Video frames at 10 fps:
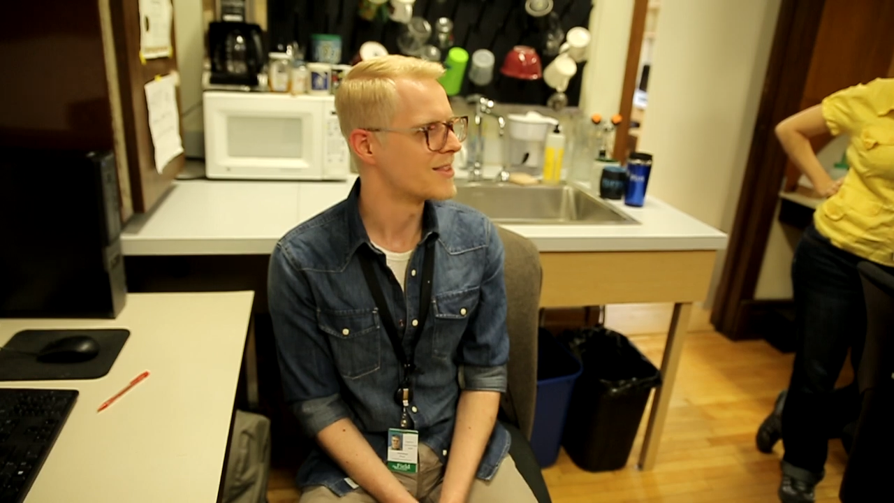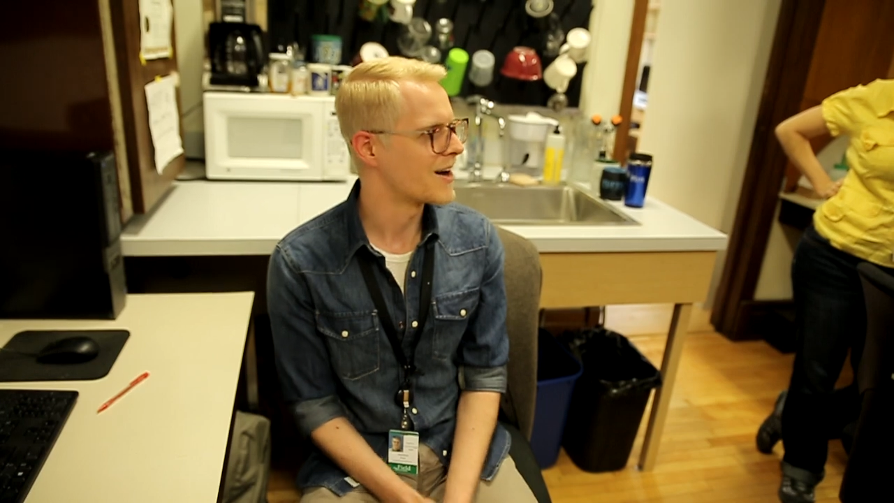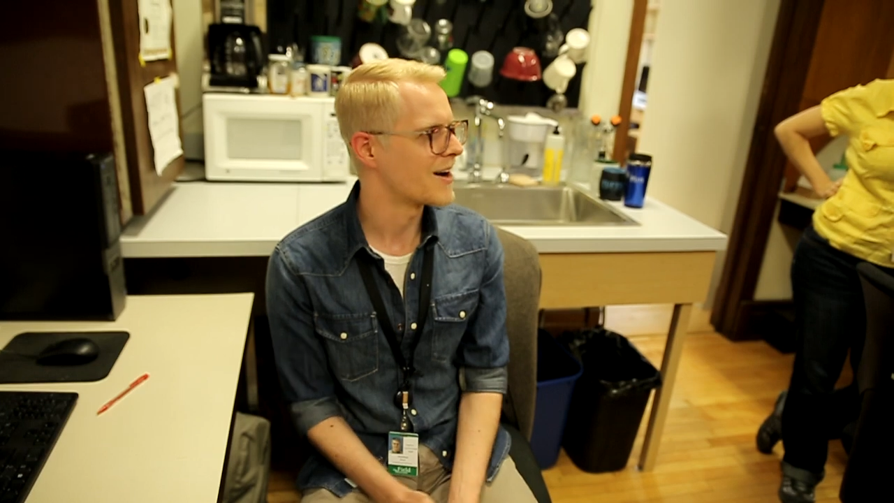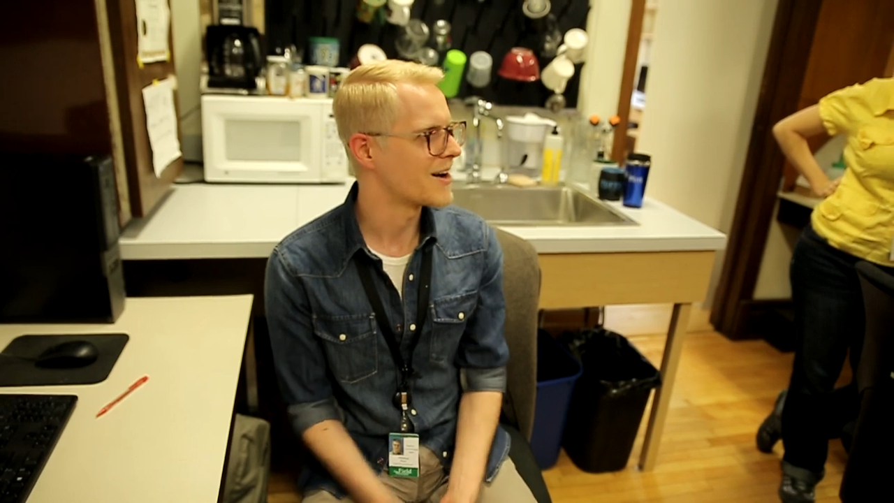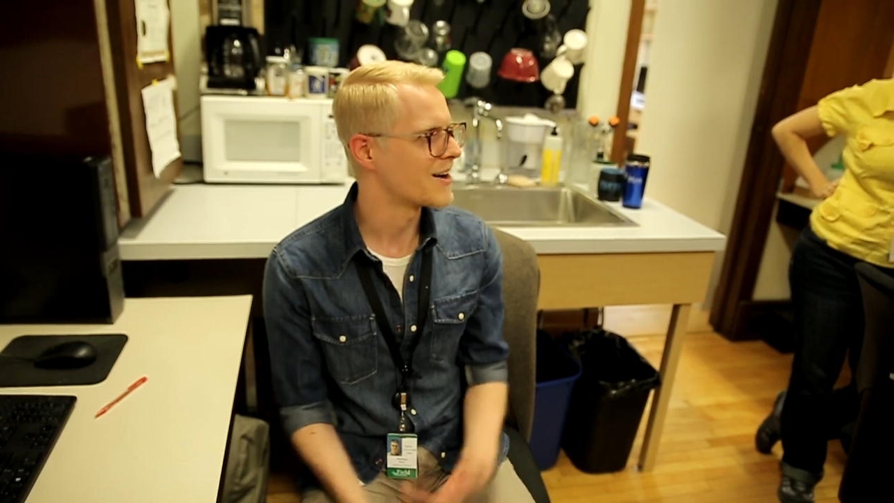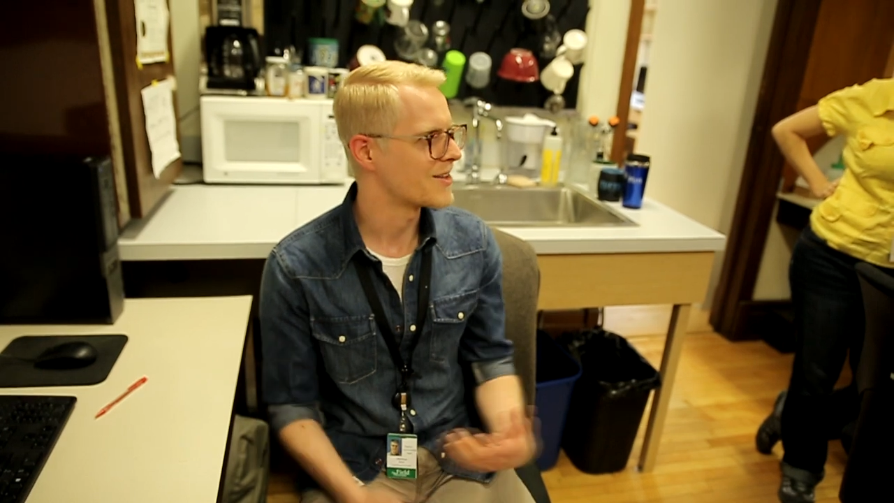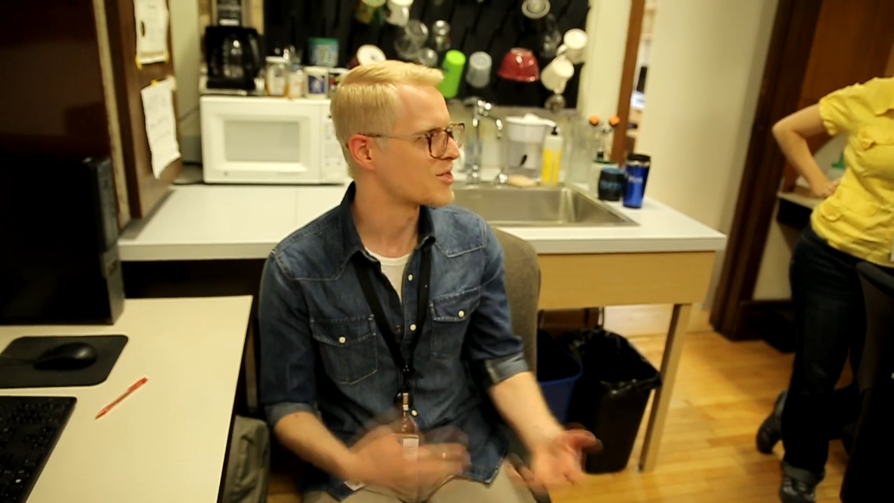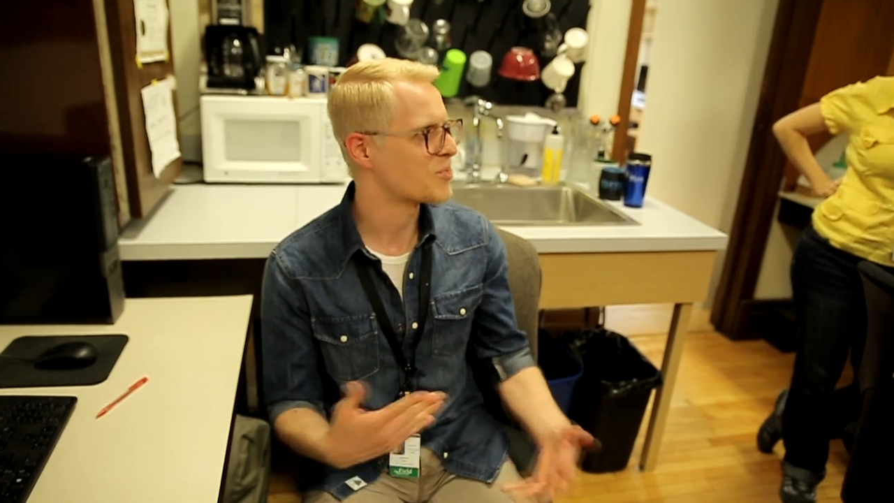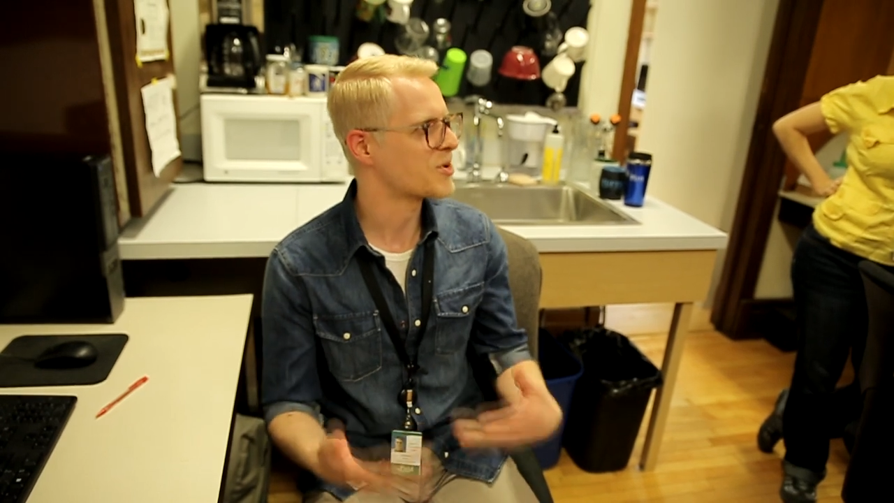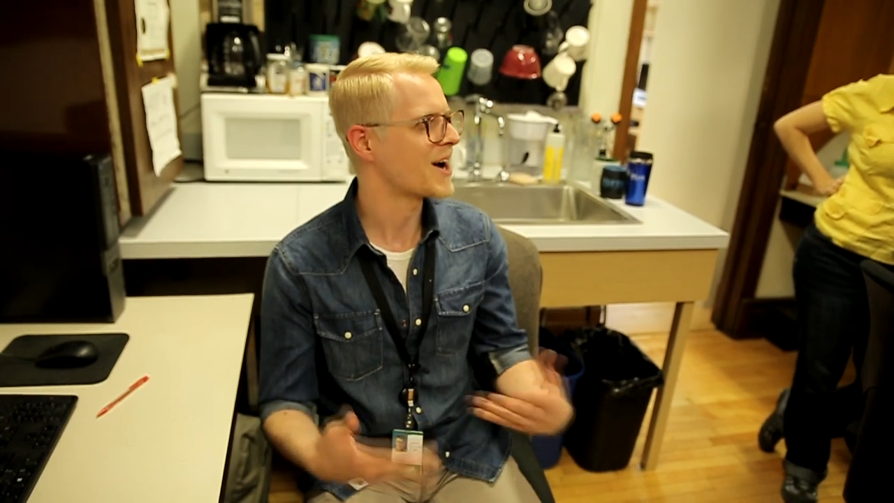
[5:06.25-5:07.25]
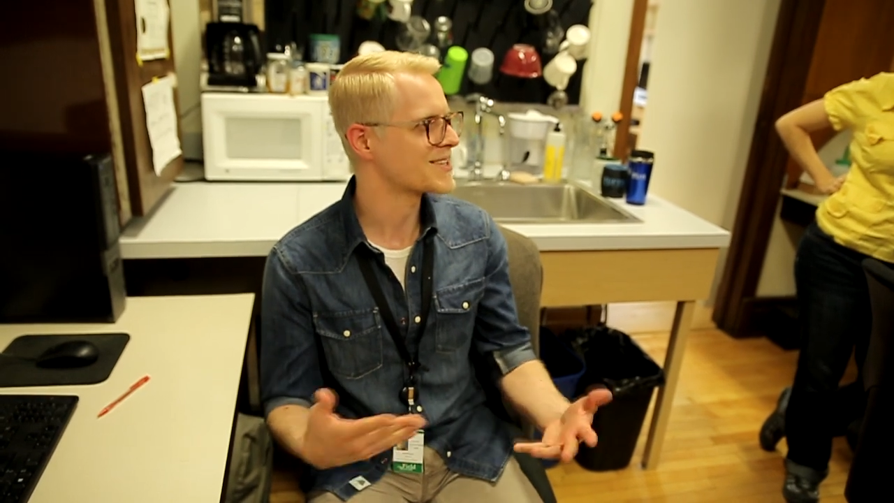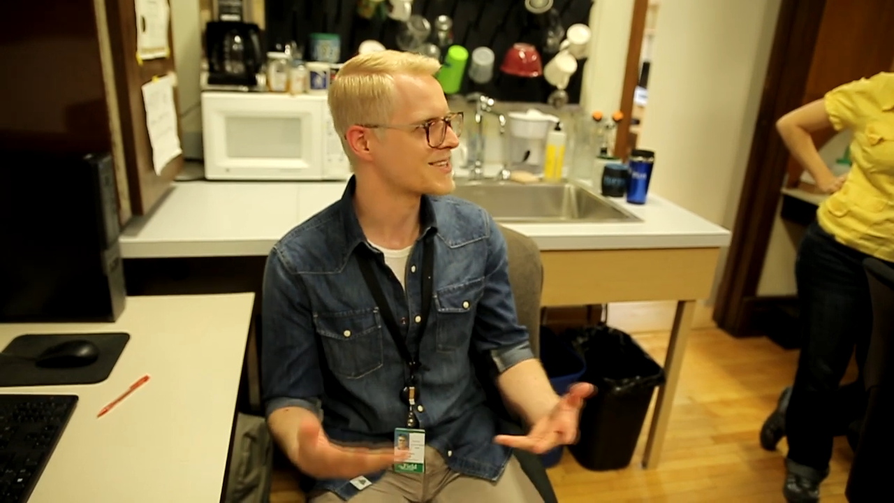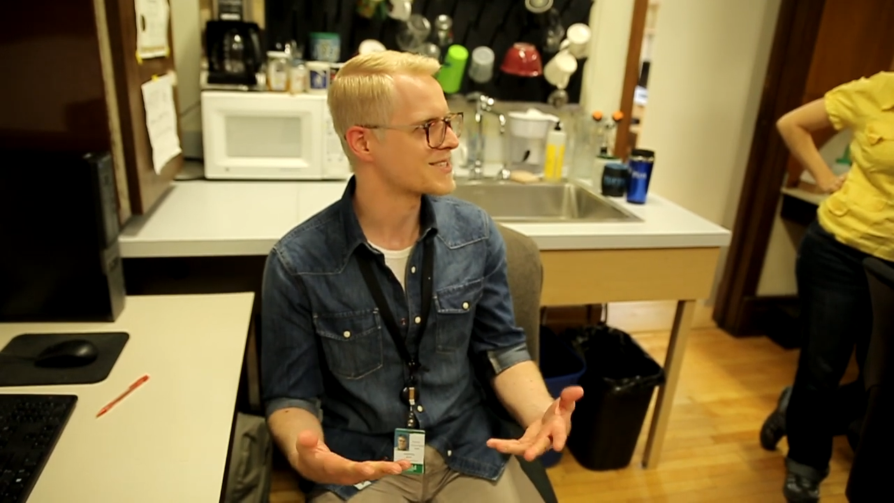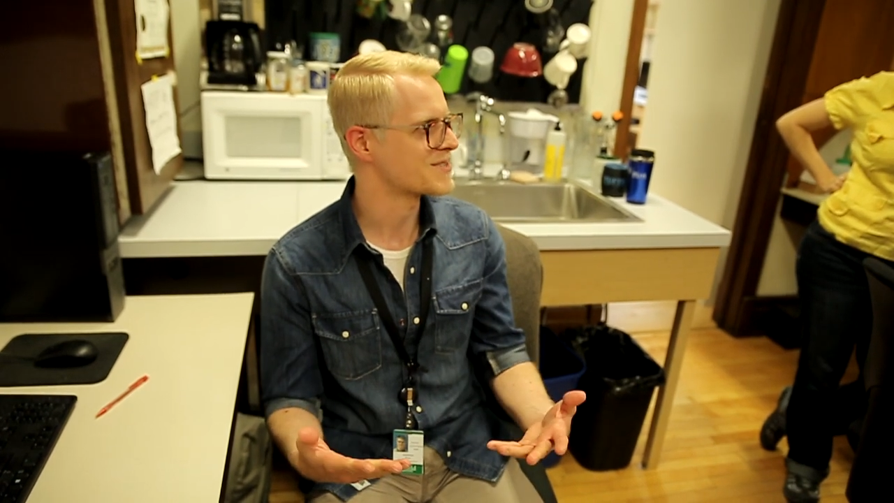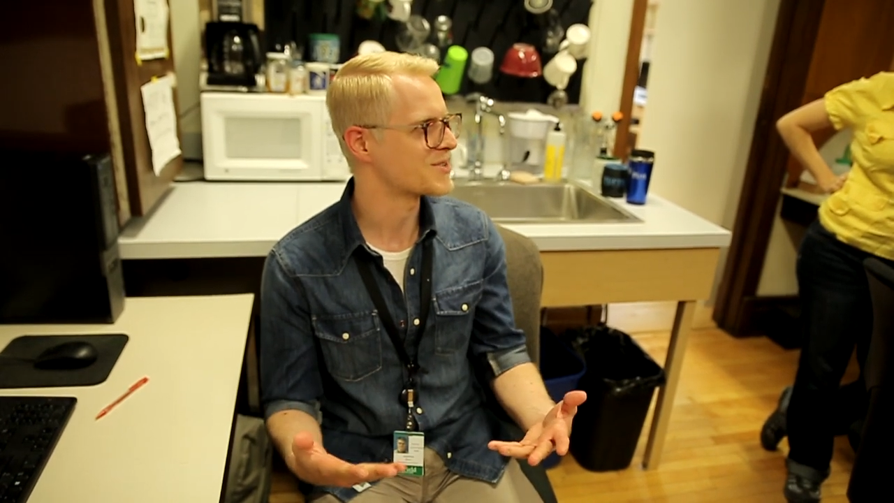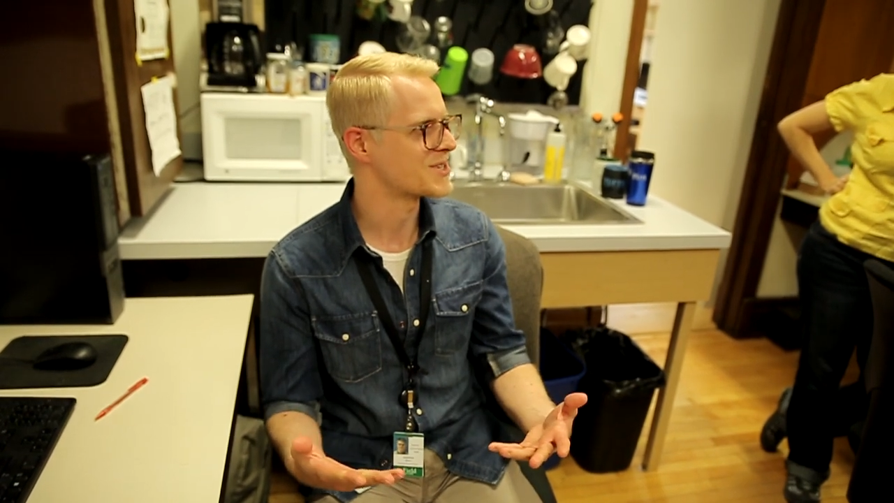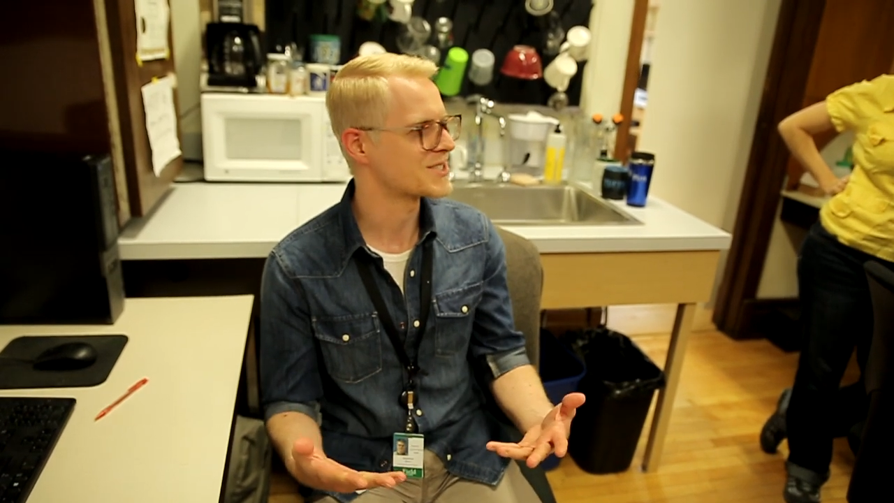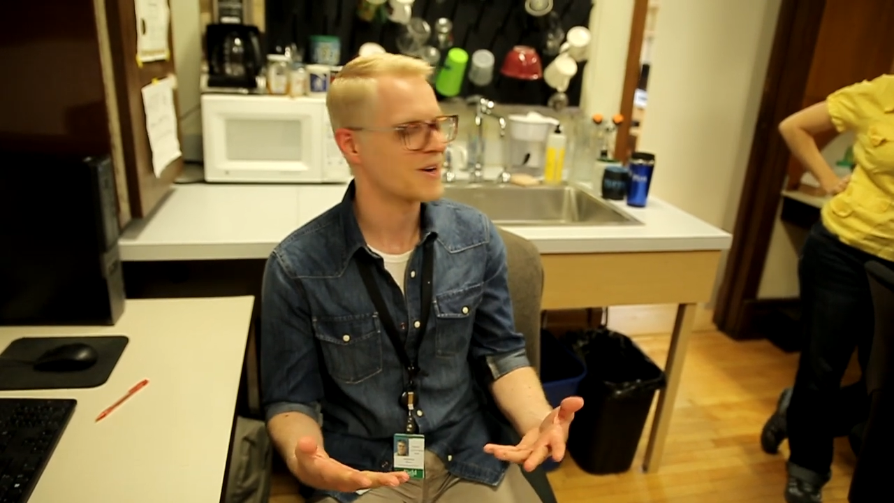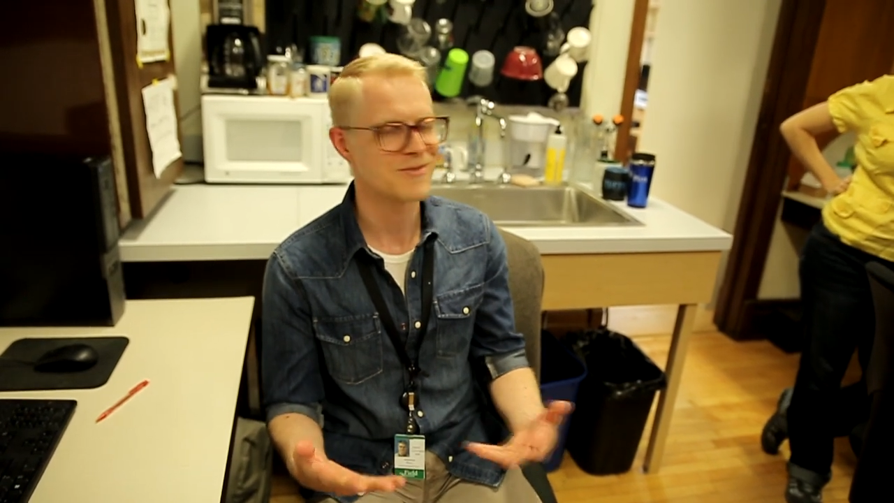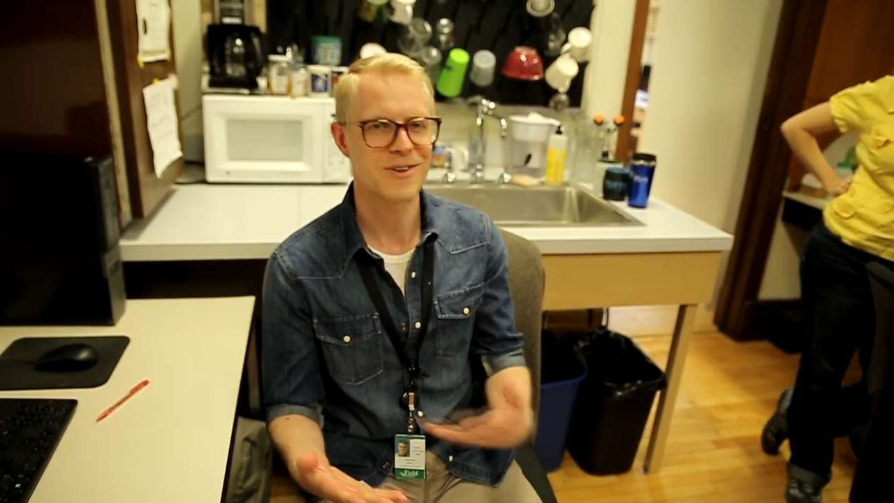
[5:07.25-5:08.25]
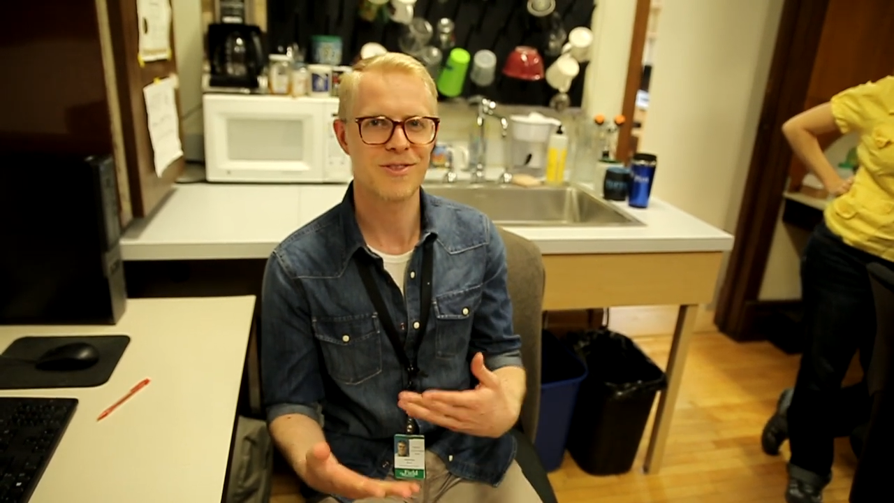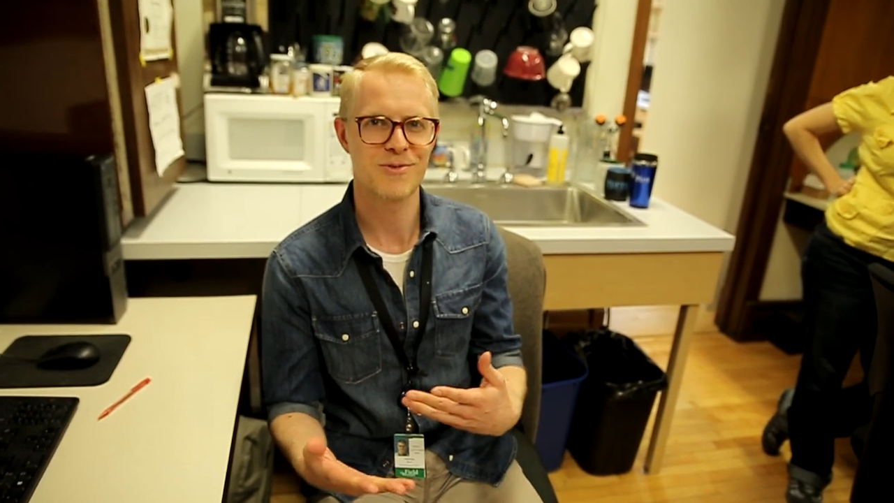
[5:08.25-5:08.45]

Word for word: the process of her discovery